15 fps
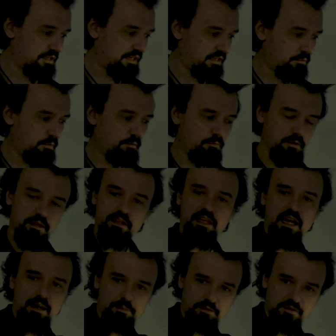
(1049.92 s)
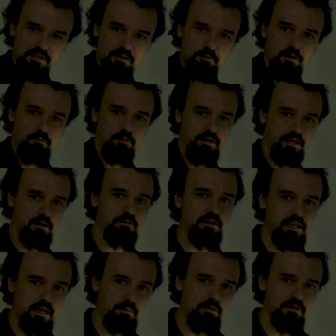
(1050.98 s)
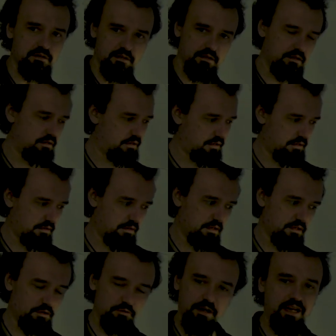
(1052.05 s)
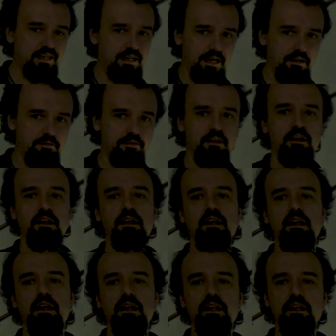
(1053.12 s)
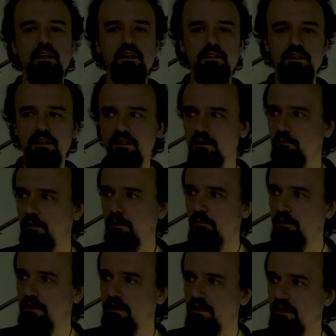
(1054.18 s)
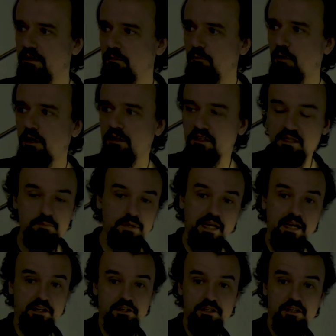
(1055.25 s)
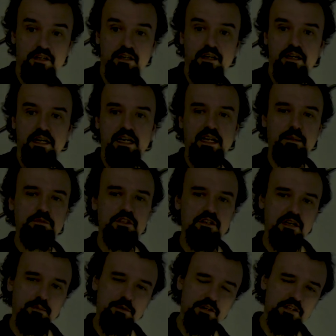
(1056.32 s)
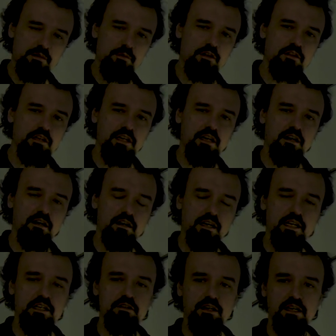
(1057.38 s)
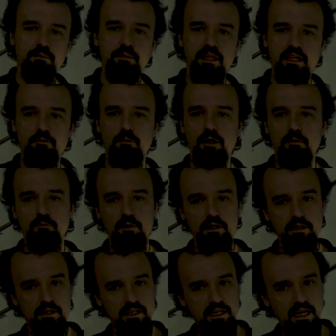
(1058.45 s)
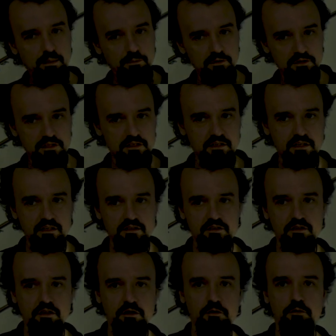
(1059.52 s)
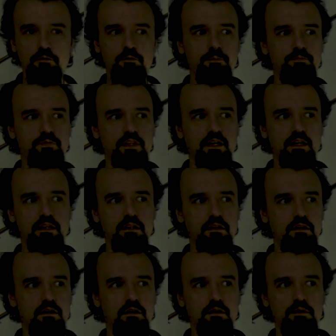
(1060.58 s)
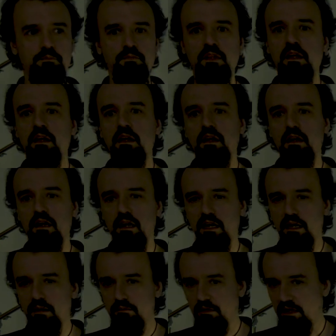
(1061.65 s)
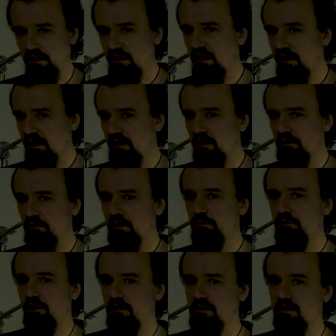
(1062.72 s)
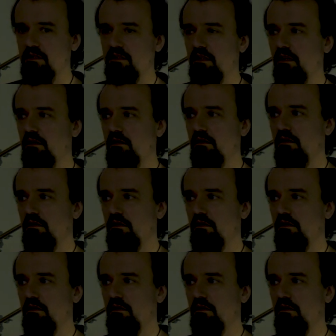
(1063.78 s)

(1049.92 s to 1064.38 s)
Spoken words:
like the one with the apples, the one without the apples, and the dry knife, and I'm gonna take the one with a water splash, and I'm just gonna merge them all together and try to make one where the apple just cuts through. And I think I'm gonna do the processing